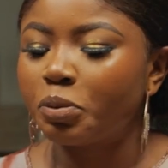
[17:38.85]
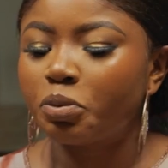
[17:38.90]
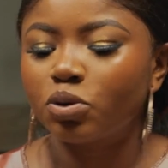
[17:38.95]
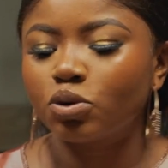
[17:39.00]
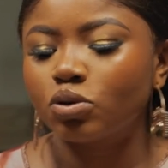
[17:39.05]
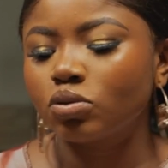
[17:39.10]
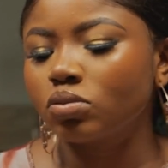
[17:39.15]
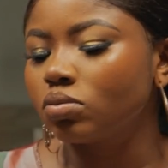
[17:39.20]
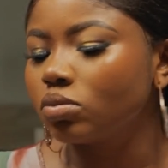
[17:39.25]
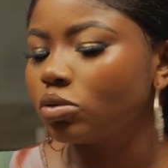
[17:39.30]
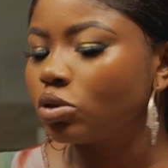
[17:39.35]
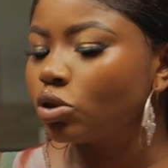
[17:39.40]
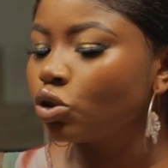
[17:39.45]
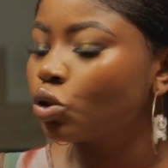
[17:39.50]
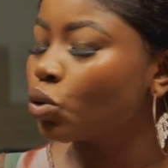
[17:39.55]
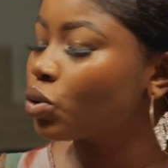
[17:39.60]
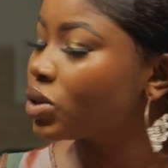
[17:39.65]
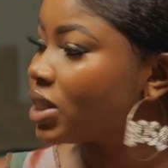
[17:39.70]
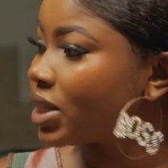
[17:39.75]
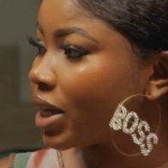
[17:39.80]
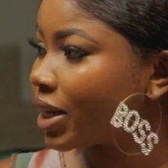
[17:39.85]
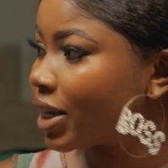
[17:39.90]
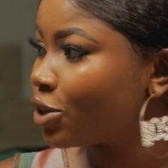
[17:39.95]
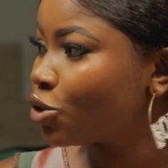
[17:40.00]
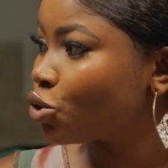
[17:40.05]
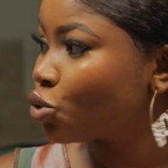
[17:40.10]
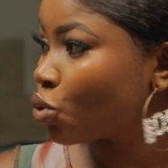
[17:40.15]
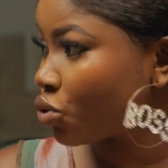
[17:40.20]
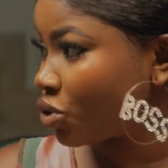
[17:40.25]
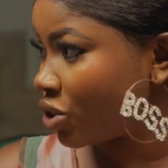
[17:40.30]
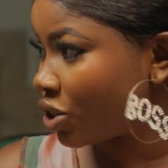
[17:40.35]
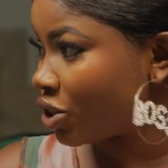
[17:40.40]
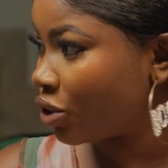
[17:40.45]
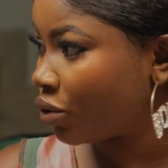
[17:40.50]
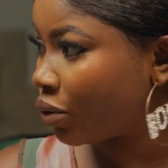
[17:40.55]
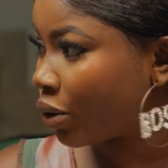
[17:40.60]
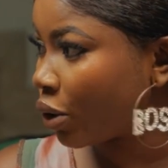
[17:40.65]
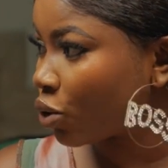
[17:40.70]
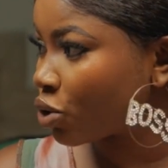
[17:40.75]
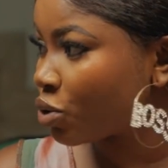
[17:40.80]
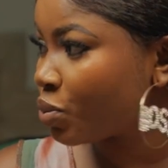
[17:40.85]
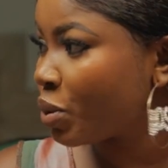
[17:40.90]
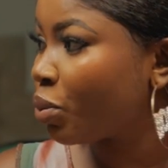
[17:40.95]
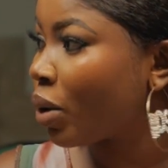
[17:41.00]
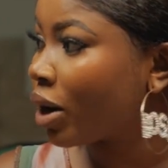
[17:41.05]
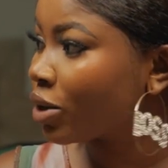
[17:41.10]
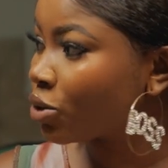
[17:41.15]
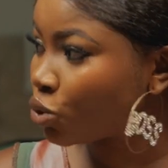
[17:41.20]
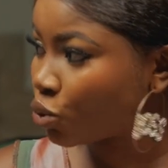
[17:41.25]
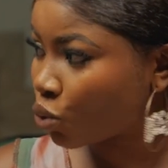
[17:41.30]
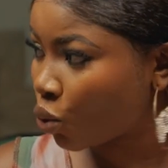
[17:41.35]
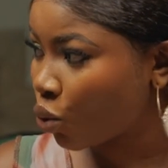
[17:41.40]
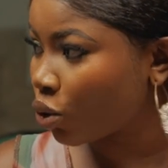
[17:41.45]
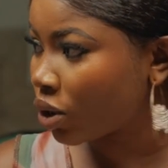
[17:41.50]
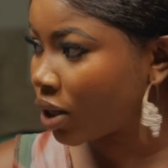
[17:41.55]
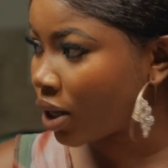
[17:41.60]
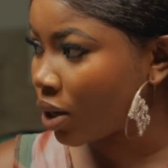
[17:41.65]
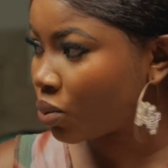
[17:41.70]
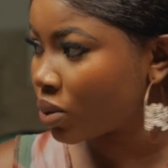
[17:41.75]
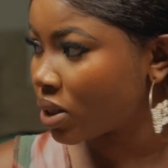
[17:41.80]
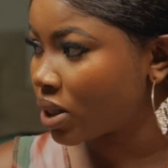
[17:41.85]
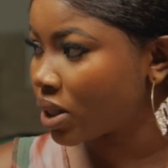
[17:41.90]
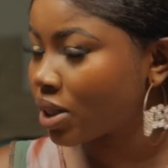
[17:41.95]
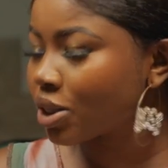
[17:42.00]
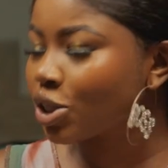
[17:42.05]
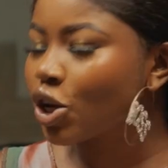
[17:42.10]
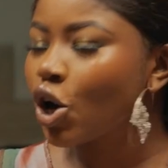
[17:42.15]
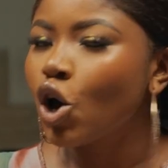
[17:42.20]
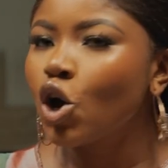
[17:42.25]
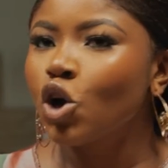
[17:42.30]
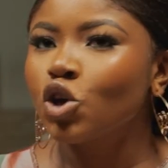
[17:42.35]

people don't take it so serious. People are so okay with it.